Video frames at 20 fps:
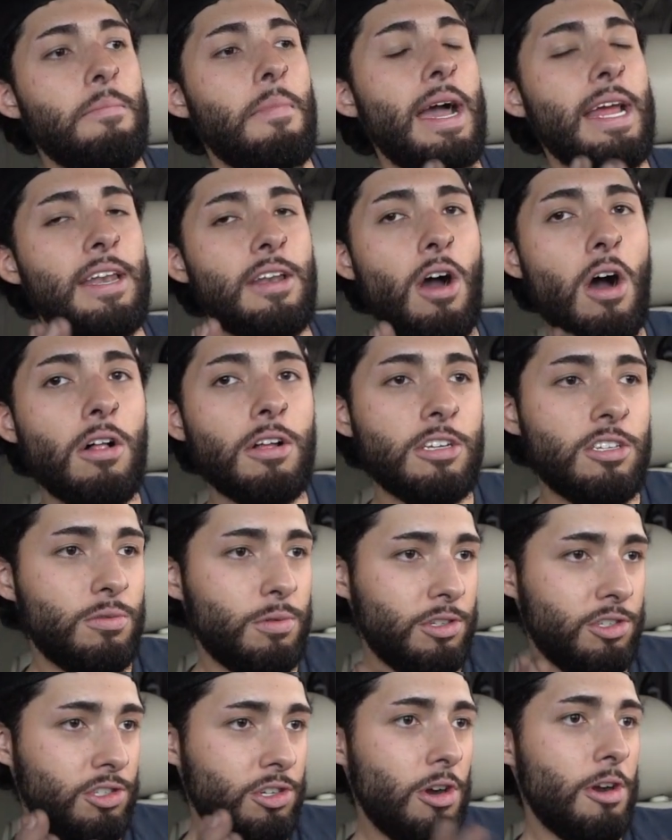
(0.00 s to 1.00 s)
my knowledge
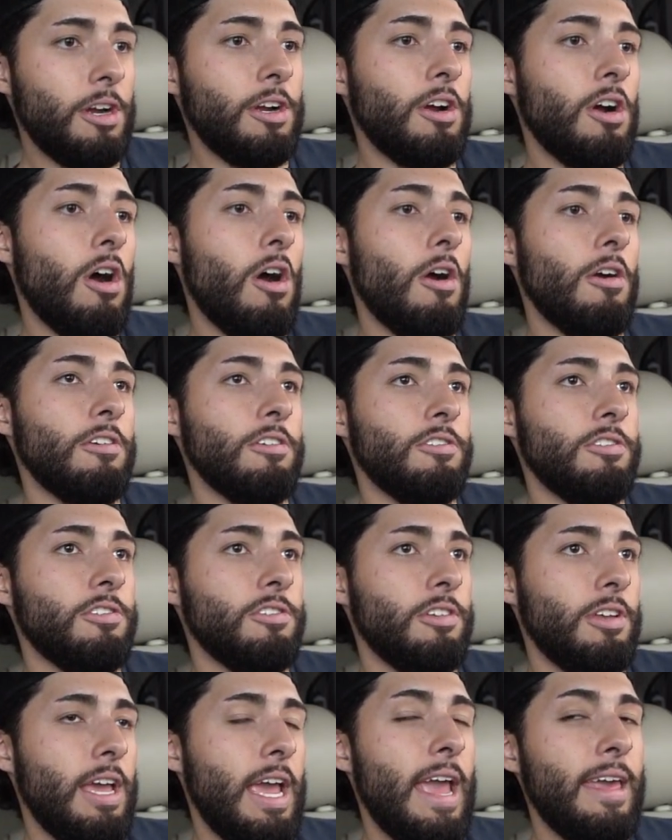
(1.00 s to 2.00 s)
with certain cars.